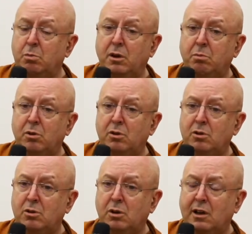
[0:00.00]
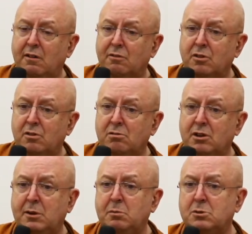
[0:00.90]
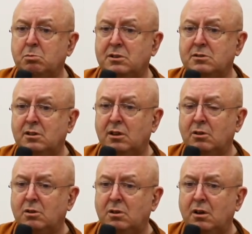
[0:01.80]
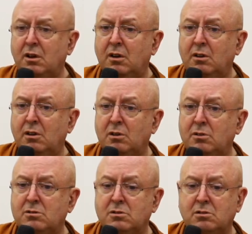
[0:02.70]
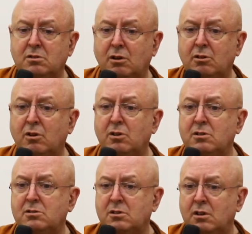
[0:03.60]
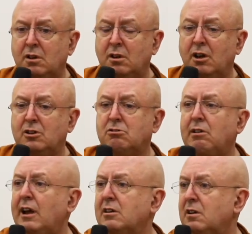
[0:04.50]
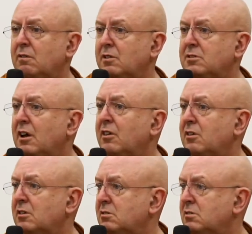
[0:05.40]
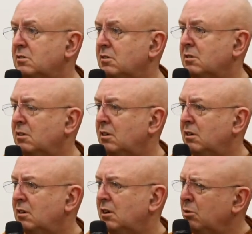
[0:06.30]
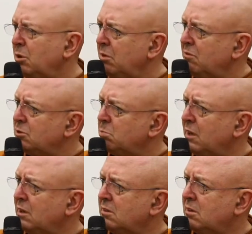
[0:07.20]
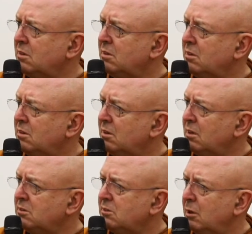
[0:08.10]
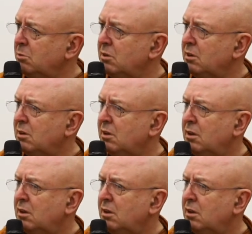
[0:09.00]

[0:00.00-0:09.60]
People who have got limbs missing or who's not as attractive as others. You want to be respected, accepted.